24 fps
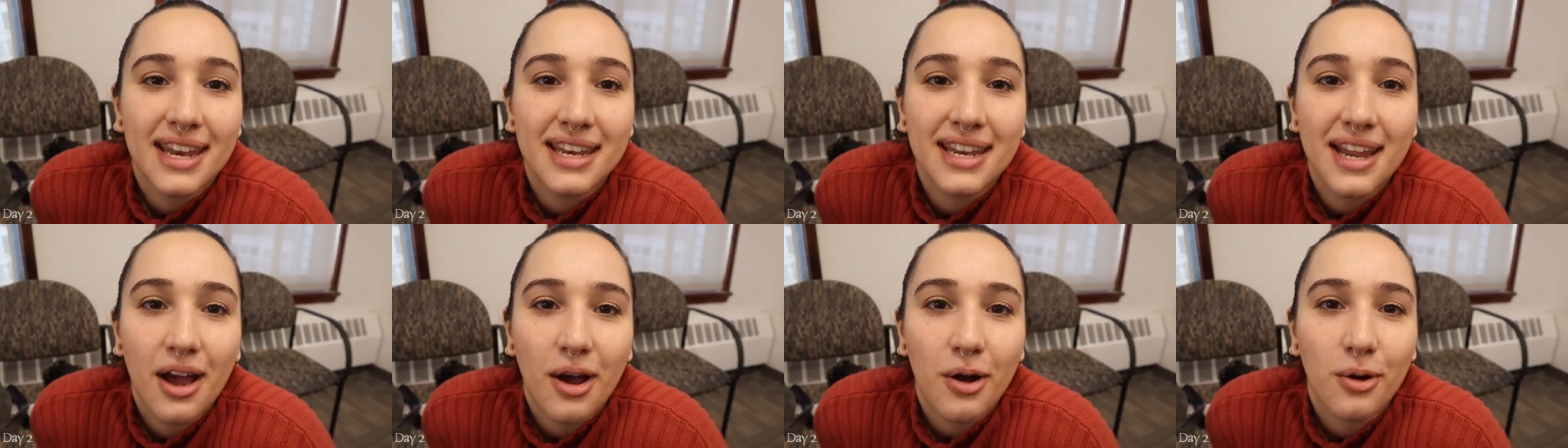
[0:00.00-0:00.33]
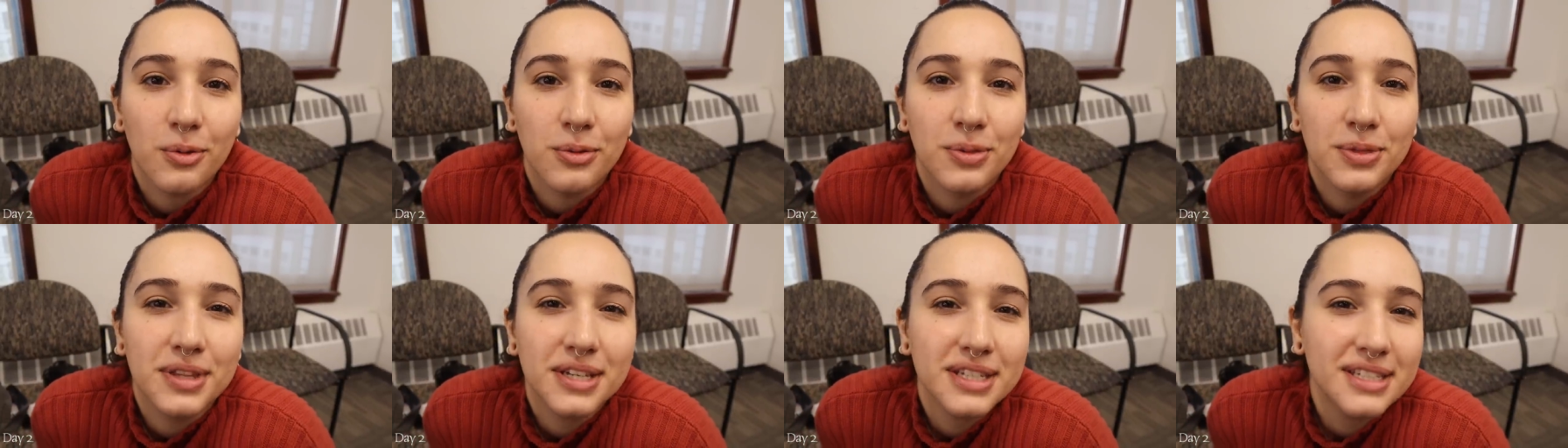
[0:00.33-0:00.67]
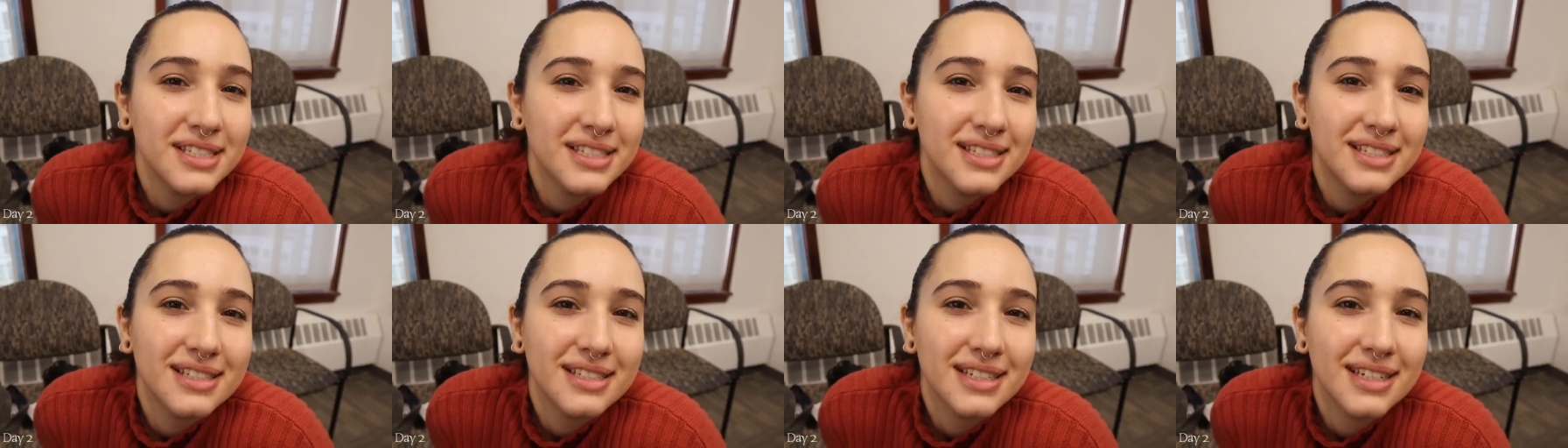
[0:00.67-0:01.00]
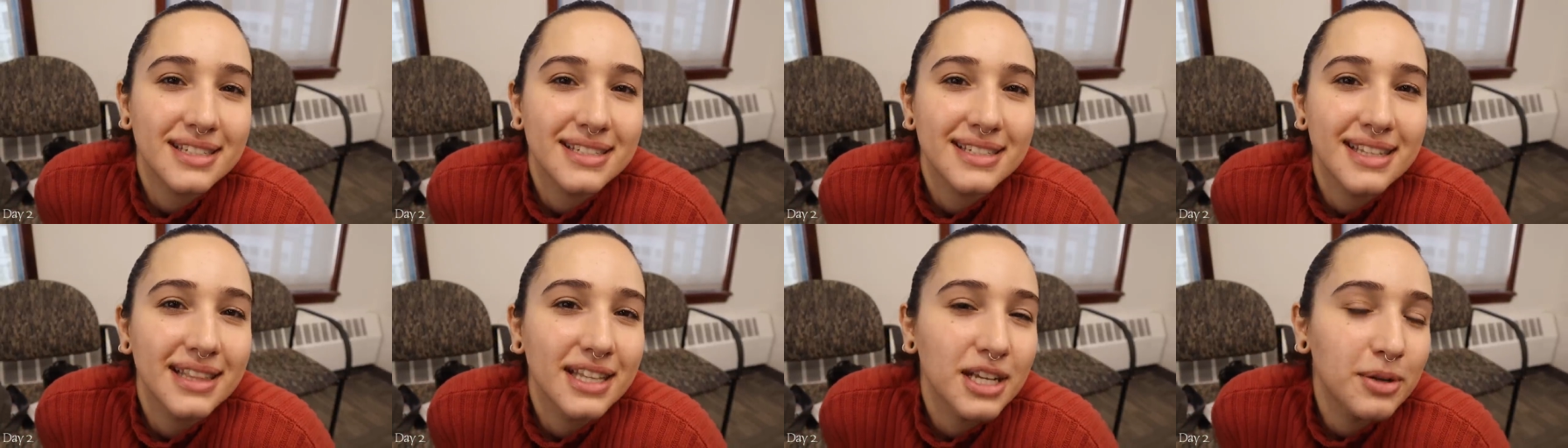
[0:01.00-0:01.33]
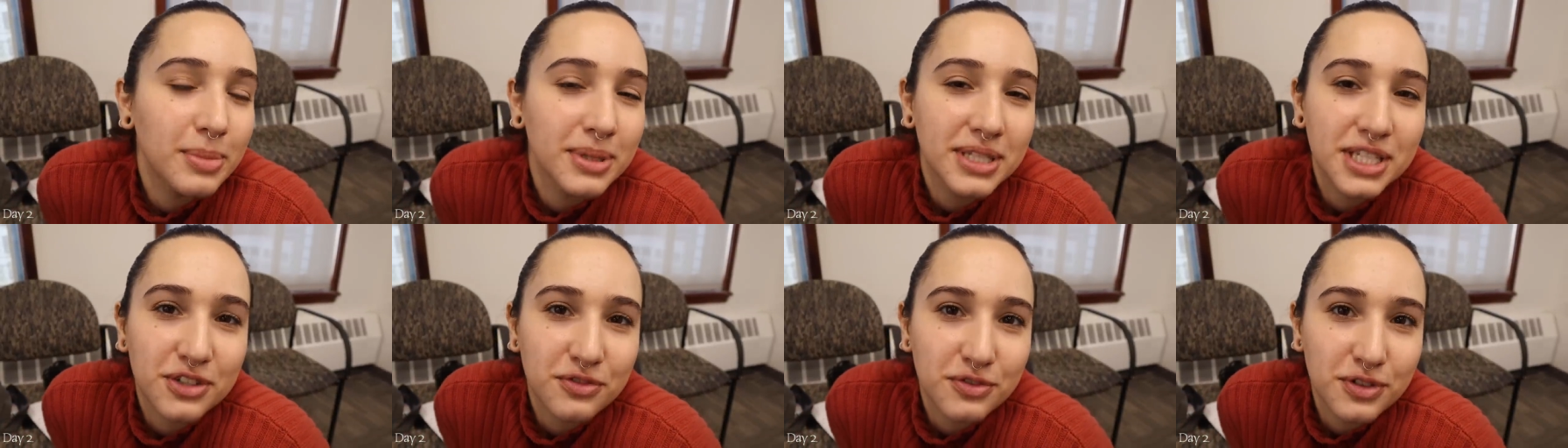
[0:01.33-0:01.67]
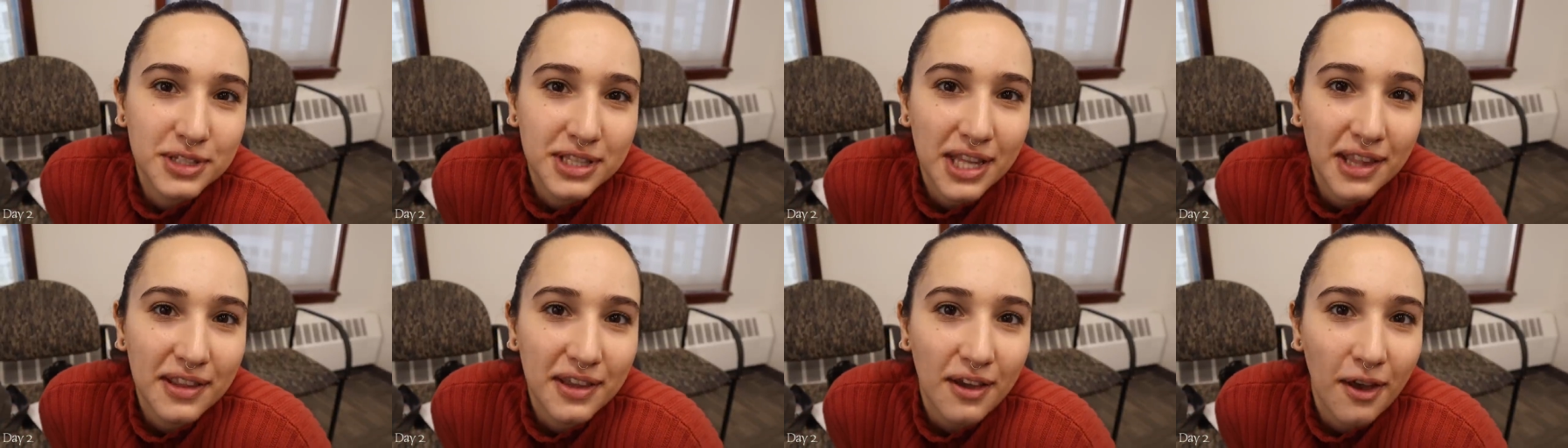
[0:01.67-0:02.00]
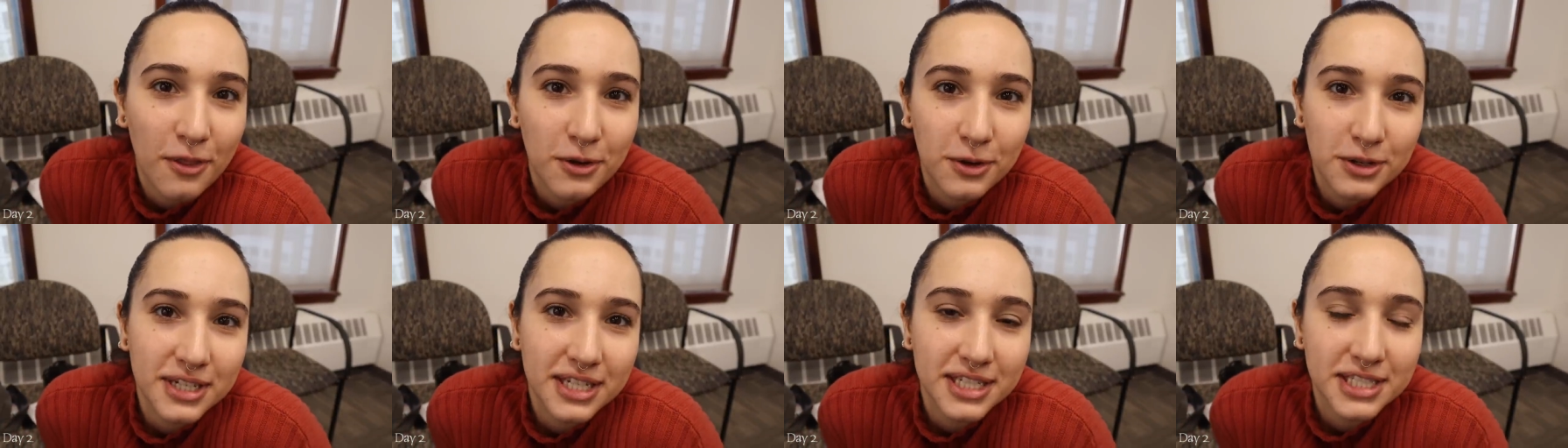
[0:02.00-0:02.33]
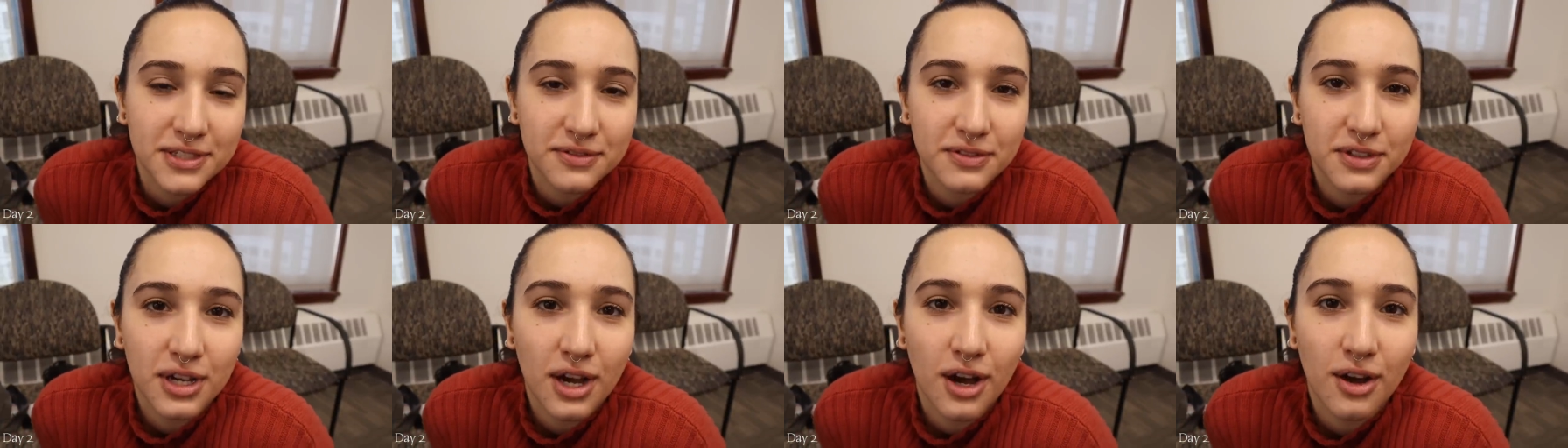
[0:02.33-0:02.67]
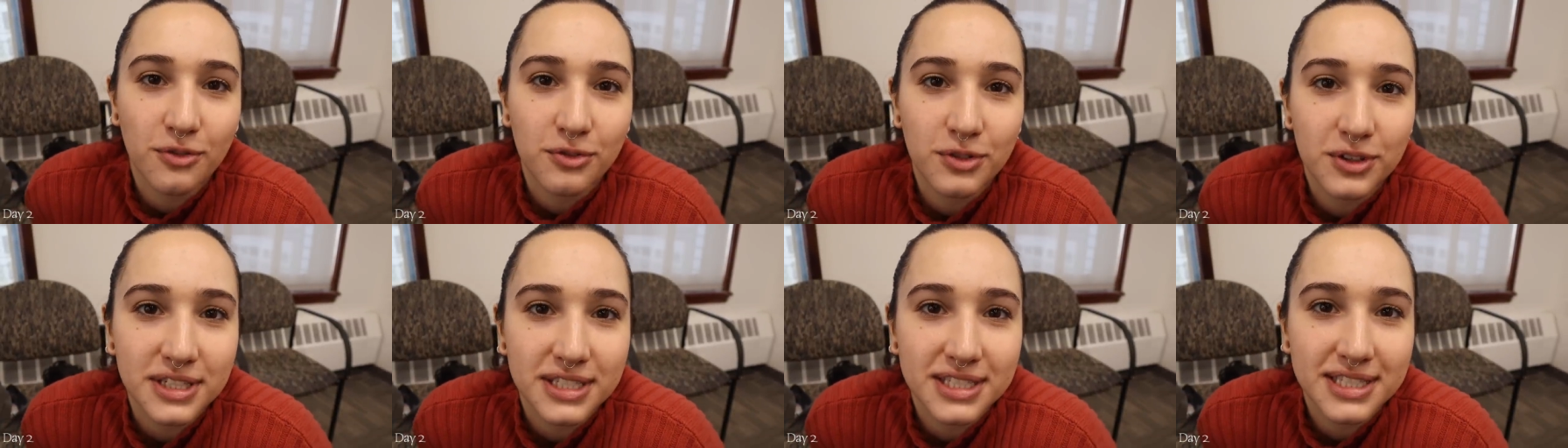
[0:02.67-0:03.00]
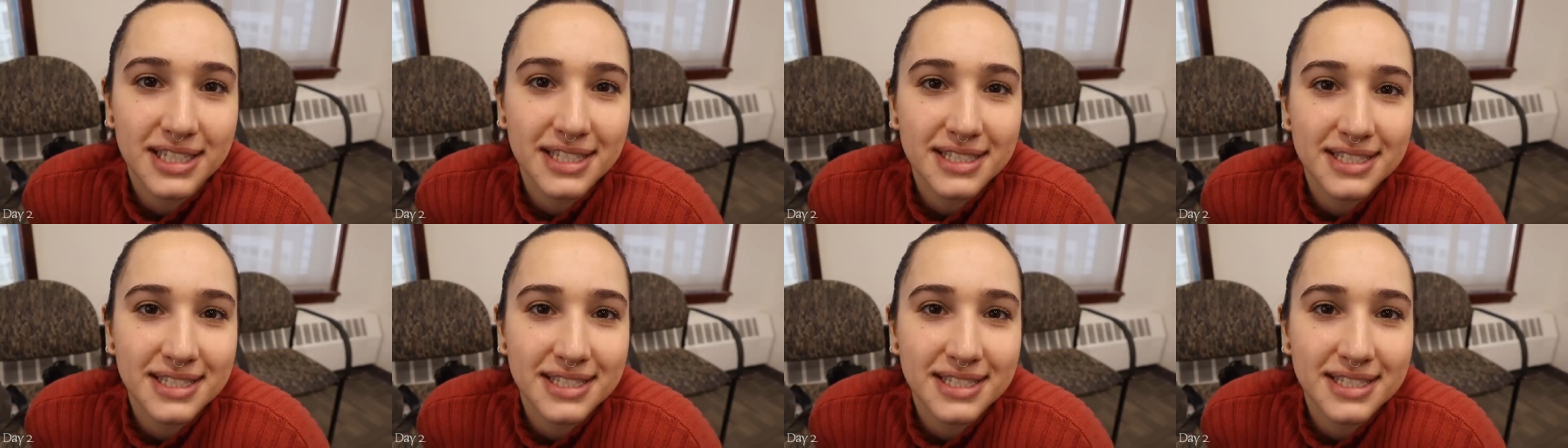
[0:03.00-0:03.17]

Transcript: Now, this is a little bit different than the other days of the conference.